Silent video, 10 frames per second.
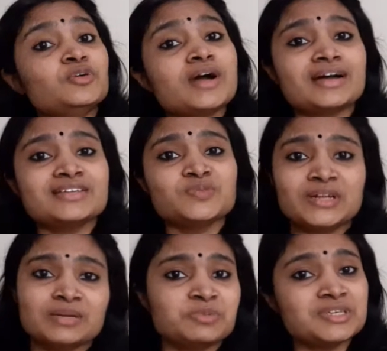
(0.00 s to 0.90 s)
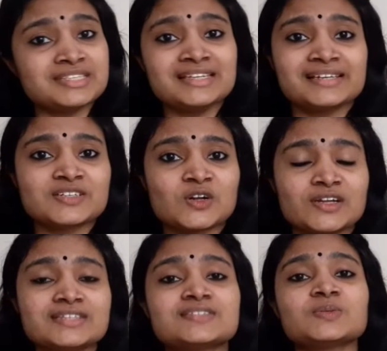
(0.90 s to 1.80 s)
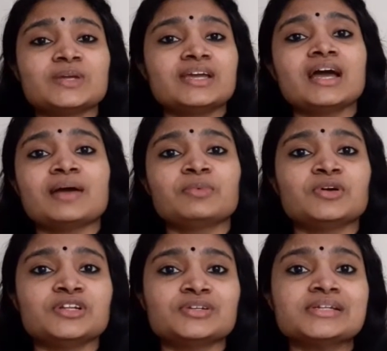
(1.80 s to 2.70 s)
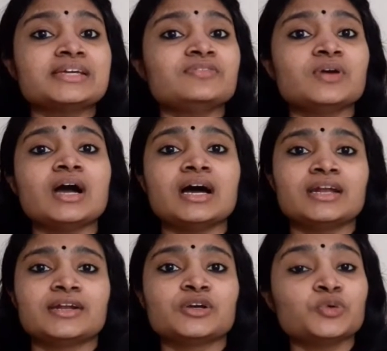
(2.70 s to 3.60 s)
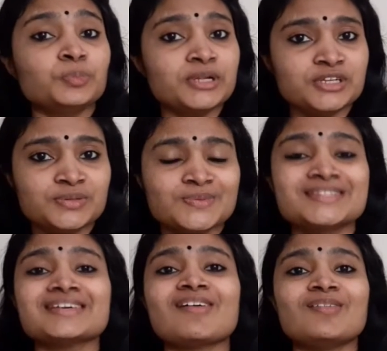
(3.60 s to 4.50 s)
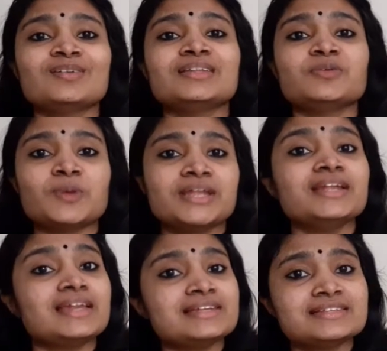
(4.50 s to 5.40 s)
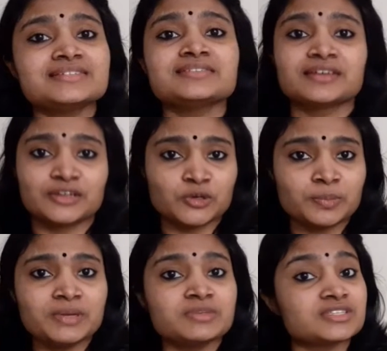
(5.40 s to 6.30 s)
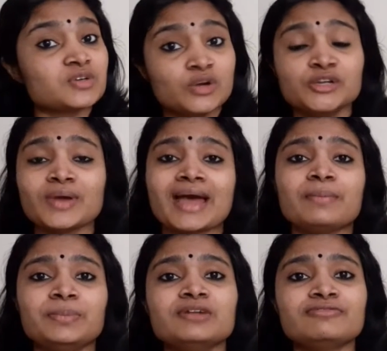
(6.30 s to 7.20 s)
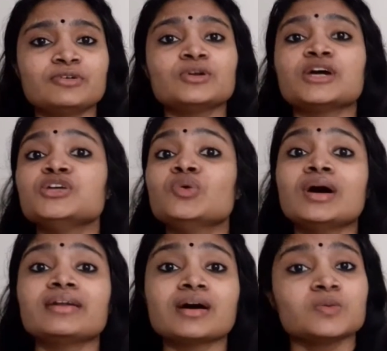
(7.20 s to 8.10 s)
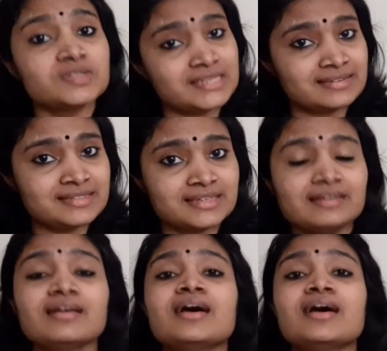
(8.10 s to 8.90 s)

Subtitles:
guys, welcome to EC Electronics. Today I'm going to give you a recruitment news on the very latest recruitment which is going to happen for URO Center